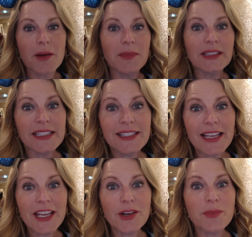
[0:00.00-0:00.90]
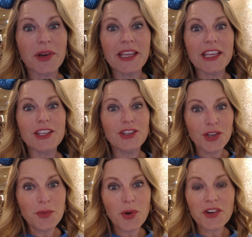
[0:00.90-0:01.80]
Melissa here bringing
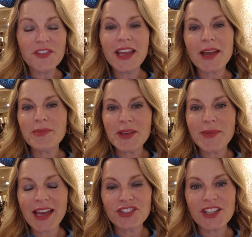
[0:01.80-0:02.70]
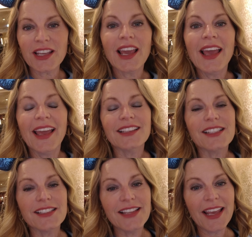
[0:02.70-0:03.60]
you more VIP magic and
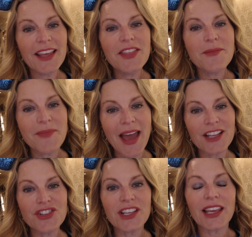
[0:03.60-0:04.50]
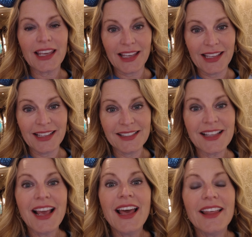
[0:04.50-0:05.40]
today the magic is
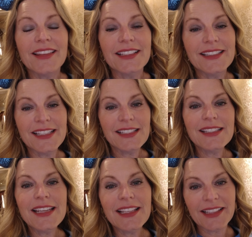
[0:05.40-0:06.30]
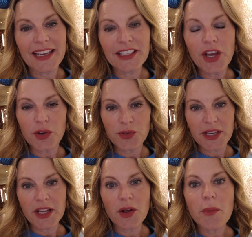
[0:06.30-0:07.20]
the Disneyland
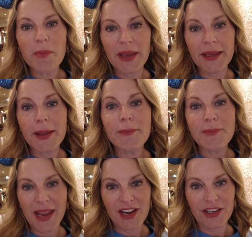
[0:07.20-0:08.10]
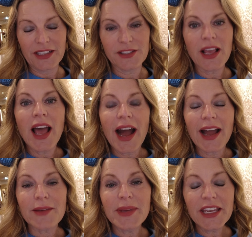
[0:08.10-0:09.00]
Hotel in Paris.
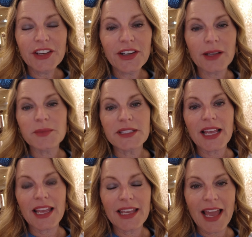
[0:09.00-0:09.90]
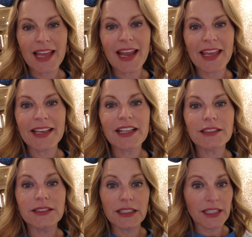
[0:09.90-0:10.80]
I'm here, I'm staying at a
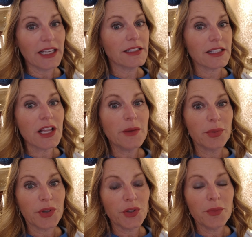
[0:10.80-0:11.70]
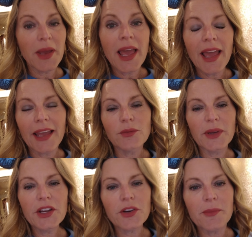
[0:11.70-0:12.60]
deluxe club room and
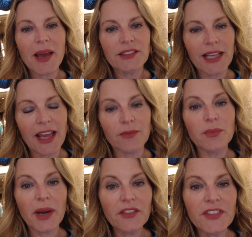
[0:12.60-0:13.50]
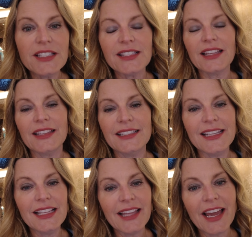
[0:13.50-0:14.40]
we are about to have breakfast in the
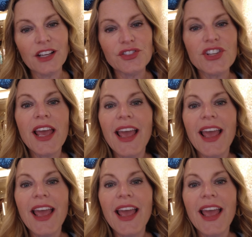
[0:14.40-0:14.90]
D Lounge